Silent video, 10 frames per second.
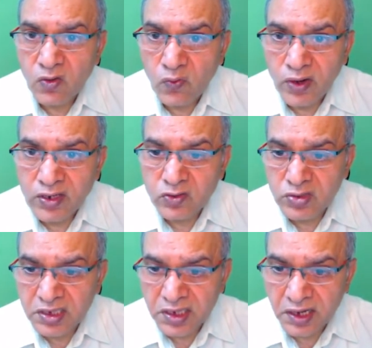
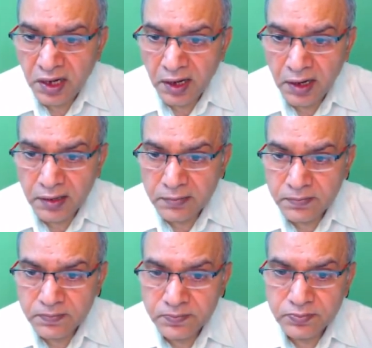120 degree here,
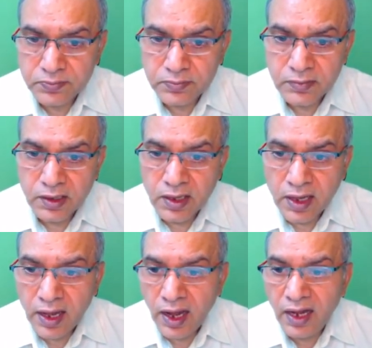
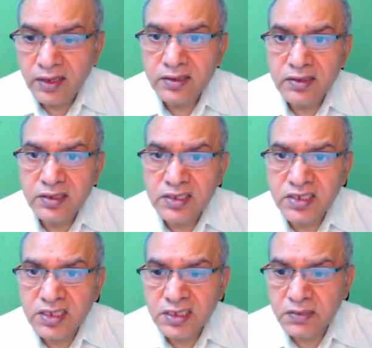and this
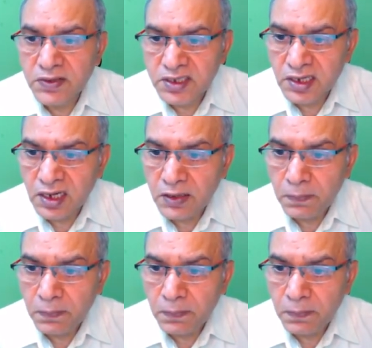is basically